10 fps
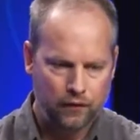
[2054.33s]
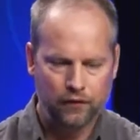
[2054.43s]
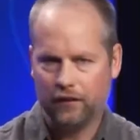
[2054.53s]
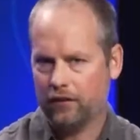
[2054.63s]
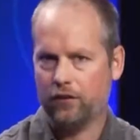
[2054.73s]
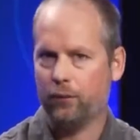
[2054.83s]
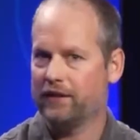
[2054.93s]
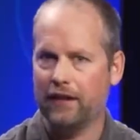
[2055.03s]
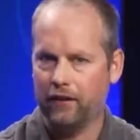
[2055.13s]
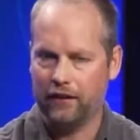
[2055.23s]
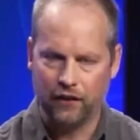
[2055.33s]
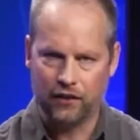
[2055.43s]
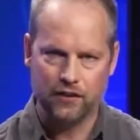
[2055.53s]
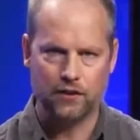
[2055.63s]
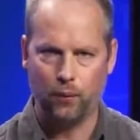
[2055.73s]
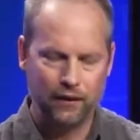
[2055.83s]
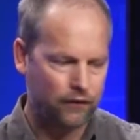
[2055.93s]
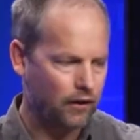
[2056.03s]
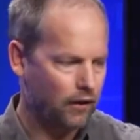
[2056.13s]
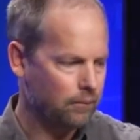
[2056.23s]
this is 3 standard deviations away
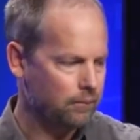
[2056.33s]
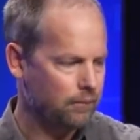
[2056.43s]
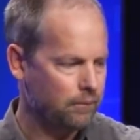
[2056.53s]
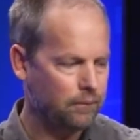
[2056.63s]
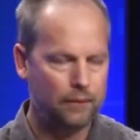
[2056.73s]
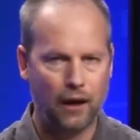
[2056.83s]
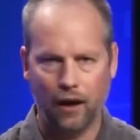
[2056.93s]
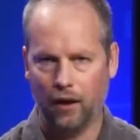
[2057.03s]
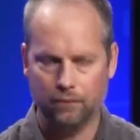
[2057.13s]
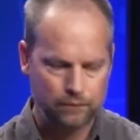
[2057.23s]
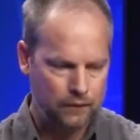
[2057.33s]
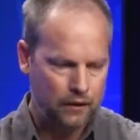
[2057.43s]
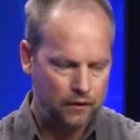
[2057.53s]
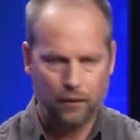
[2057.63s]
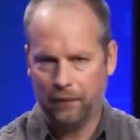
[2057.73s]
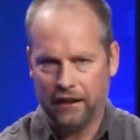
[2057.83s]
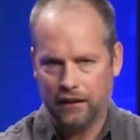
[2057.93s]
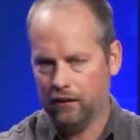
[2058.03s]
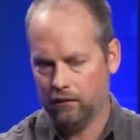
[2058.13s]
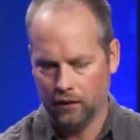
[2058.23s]
from the
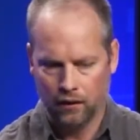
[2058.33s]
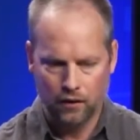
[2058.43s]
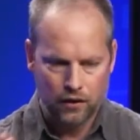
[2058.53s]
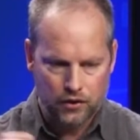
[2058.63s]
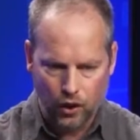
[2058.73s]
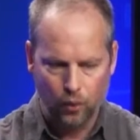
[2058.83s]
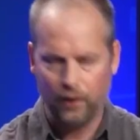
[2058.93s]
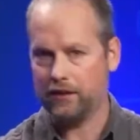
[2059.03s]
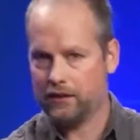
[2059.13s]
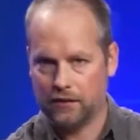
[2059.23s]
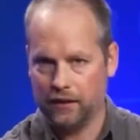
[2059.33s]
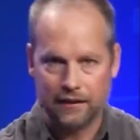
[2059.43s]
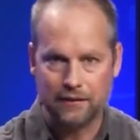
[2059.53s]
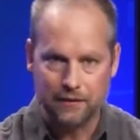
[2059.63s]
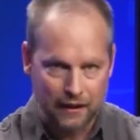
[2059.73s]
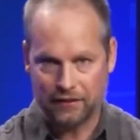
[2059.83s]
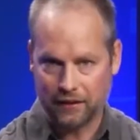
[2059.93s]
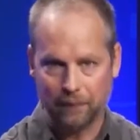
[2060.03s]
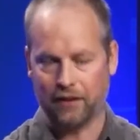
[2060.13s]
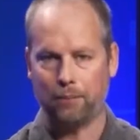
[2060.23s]
mean, so it's
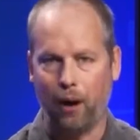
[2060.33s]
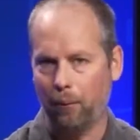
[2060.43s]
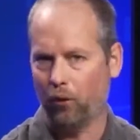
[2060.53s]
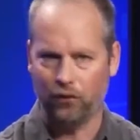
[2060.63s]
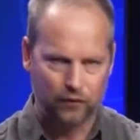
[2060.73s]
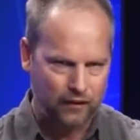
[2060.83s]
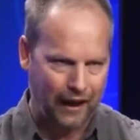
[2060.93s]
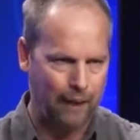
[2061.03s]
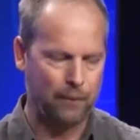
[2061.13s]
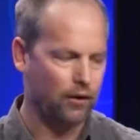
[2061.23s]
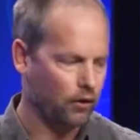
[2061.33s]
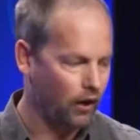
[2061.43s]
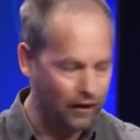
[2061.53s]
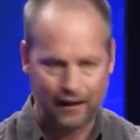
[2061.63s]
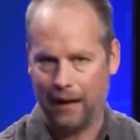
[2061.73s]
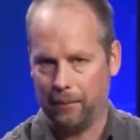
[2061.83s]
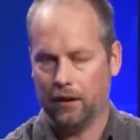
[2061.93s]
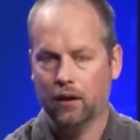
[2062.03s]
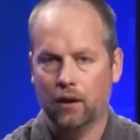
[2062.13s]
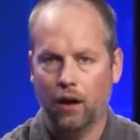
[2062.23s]
something that's probable to happen or not to happen.
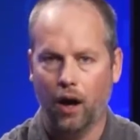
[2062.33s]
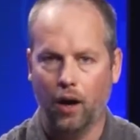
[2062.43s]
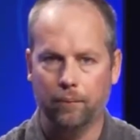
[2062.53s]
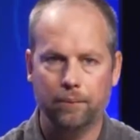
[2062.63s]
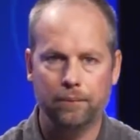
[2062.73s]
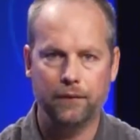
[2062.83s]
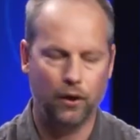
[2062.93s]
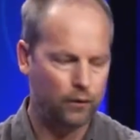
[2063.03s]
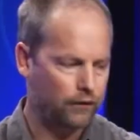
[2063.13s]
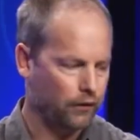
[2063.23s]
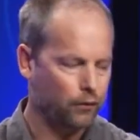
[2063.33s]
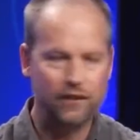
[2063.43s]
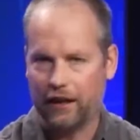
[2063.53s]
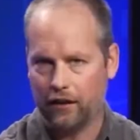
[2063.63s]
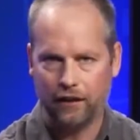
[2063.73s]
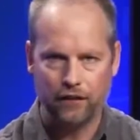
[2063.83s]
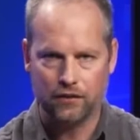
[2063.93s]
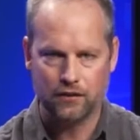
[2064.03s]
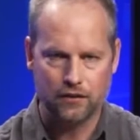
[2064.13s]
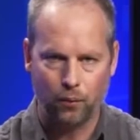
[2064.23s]
If you're 3 standard
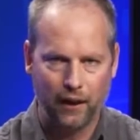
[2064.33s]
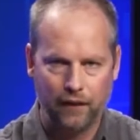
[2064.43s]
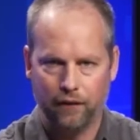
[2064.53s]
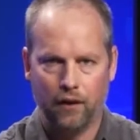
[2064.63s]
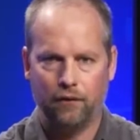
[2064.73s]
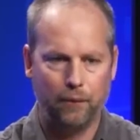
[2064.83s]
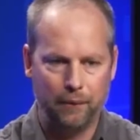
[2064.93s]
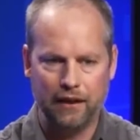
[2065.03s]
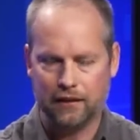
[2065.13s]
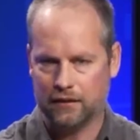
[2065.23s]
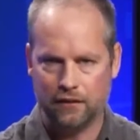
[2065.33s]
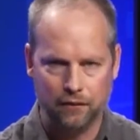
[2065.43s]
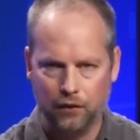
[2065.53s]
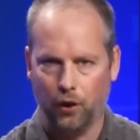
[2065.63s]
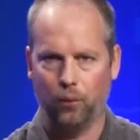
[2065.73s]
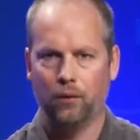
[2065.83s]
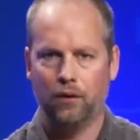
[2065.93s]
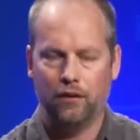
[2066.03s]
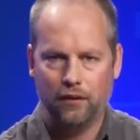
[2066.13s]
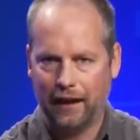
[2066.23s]
deviations away from the mean, it's
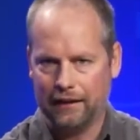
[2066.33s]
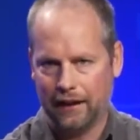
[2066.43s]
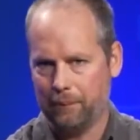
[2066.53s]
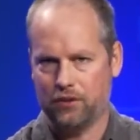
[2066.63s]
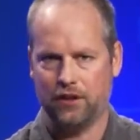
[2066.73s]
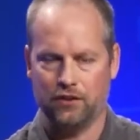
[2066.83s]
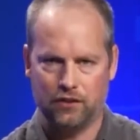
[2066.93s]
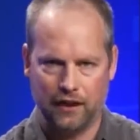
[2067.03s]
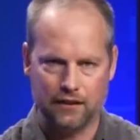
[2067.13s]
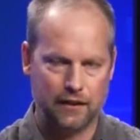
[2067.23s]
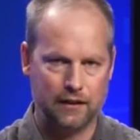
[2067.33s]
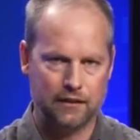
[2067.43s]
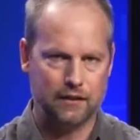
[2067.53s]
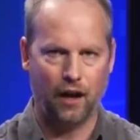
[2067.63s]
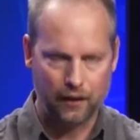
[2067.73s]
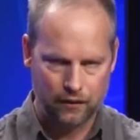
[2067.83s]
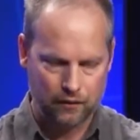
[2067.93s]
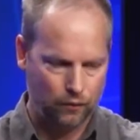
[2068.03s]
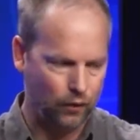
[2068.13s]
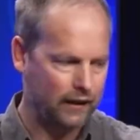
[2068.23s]
99% chance that it's not
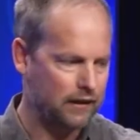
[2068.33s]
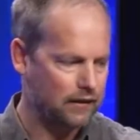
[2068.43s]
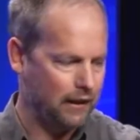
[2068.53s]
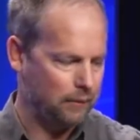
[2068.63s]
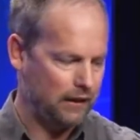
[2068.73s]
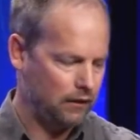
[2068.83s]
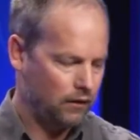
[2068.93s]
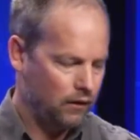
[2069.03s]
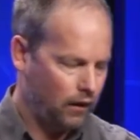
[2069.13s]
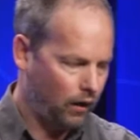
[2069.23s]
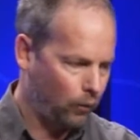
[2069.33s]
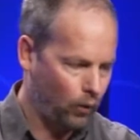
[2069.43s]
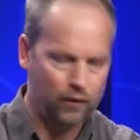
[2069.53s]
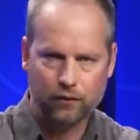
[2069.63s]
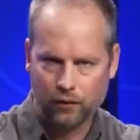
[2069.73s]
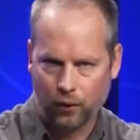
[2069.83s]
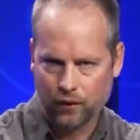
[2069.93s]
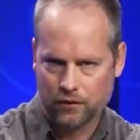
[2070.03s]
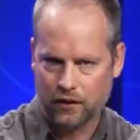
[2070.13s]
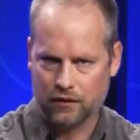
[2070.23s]
related to that mean, or
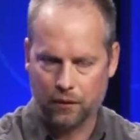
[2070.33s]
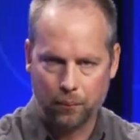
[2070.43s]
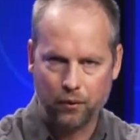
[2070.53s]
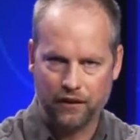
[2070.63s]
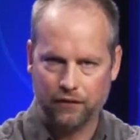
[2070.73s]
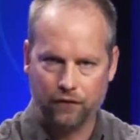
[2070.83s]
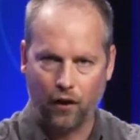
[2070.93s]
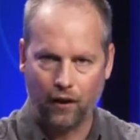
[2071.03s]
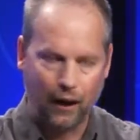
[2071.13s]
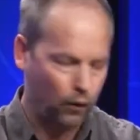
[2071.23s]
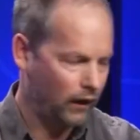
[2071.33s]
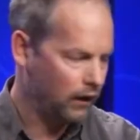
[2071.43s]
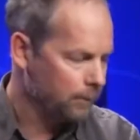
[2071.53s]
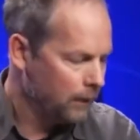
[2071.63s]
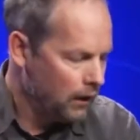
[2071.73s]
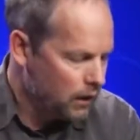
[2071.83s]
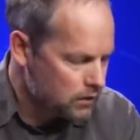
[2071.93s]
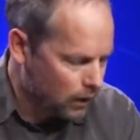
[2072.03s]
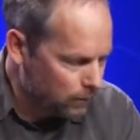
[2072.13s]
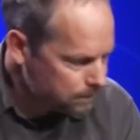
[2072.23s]
is a pretty far outlier. So